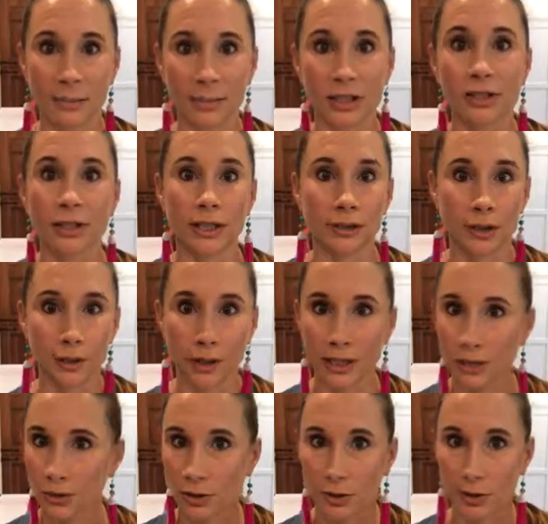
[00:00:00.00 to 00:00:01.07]
But you can
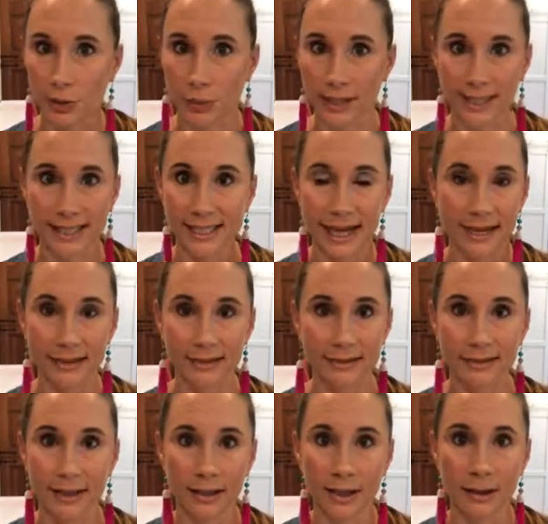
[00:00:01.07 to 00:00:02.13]
totally do it with 1 set.
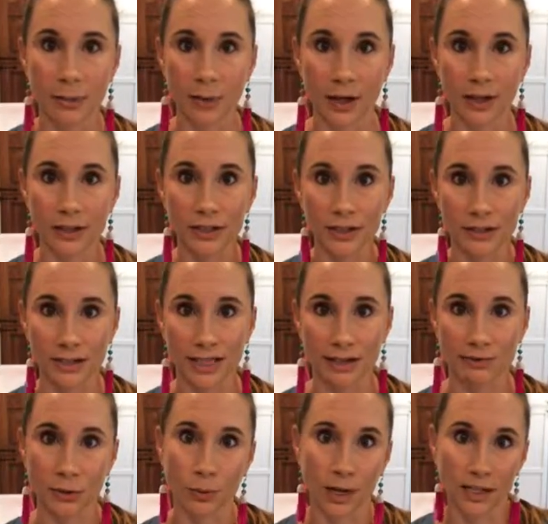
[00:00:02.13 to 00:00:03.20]
It works. You just
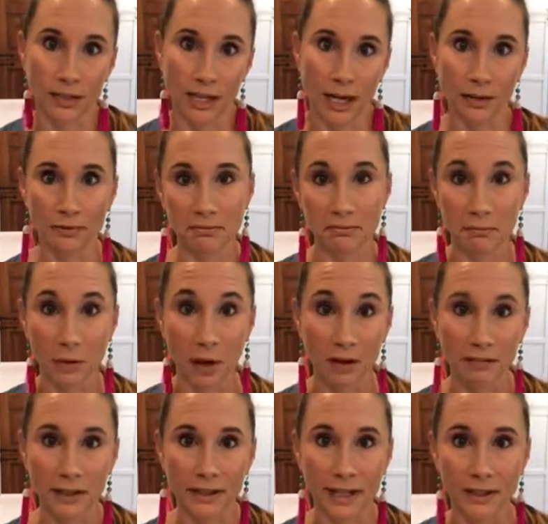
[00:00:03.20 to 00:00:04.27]
have to wash it out more
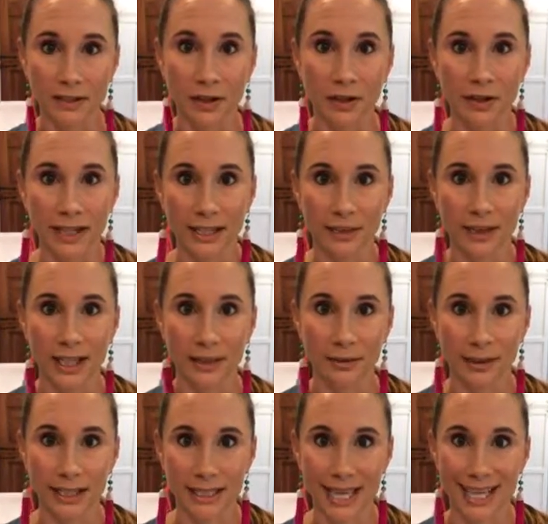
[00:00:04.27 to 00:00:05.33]
often. That's all. And you can't
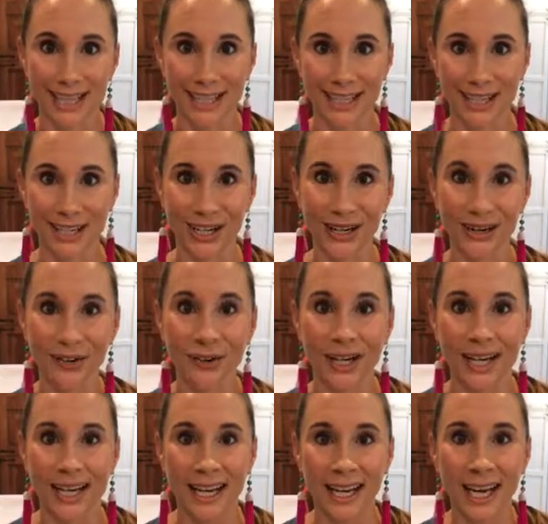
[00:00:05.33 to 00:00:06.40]
really take it and go.
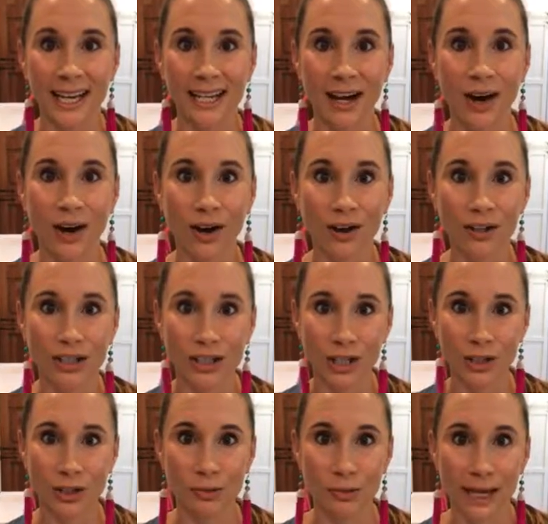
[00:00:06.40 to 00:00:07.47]
And I'll show
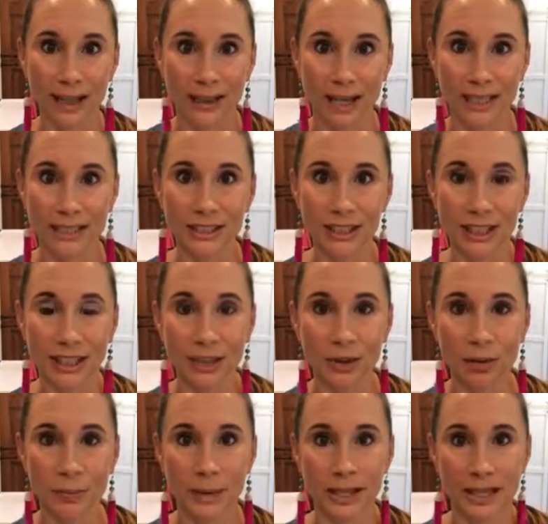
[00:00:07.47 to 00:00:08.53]
you my lunch in a
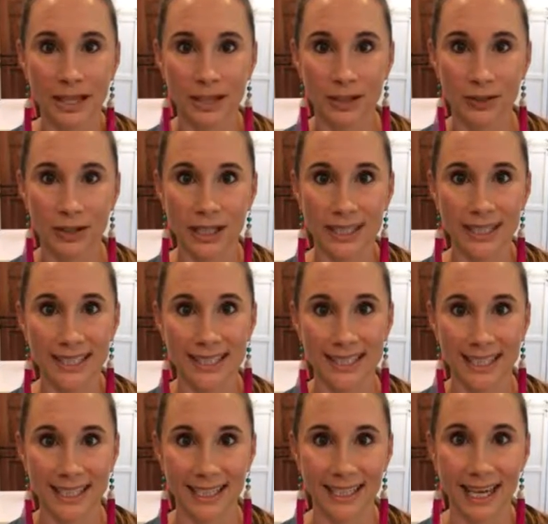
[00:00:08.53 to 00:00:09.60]
little bit, and you can
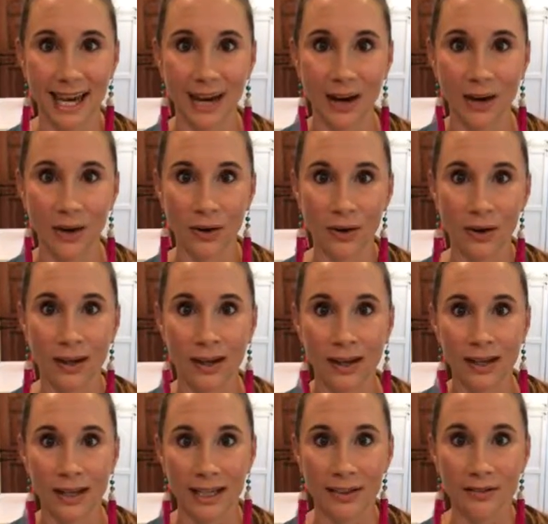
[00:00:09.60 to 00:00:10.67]
see how
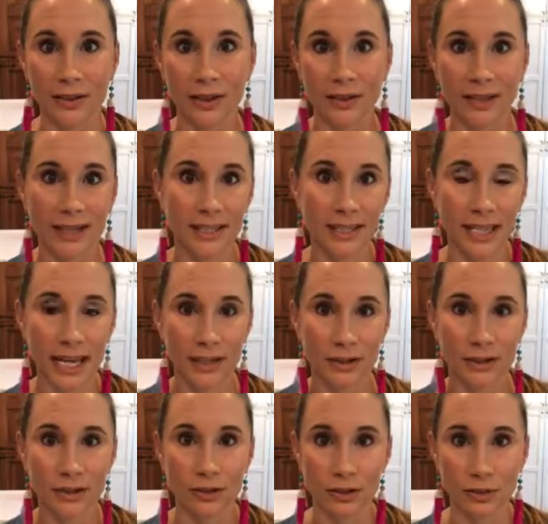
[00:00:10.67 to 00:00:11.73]
even though the
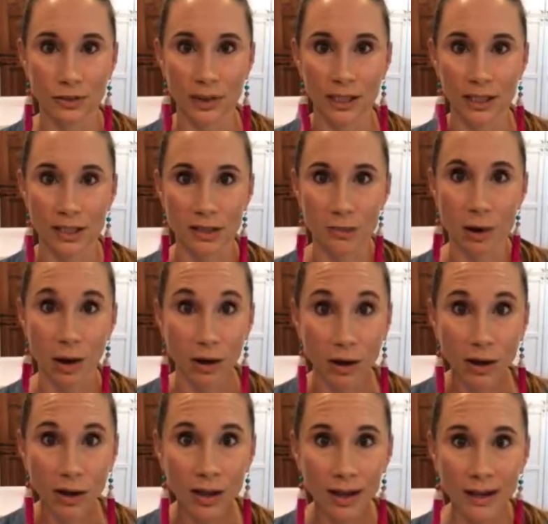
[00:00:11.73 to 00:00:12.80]
containers look really
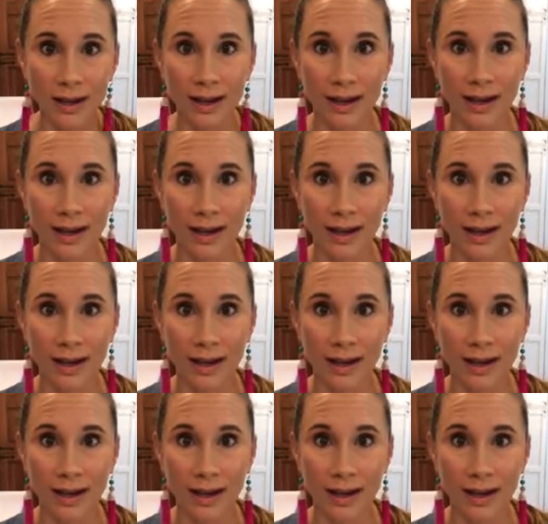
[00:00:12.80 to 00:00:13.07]
small,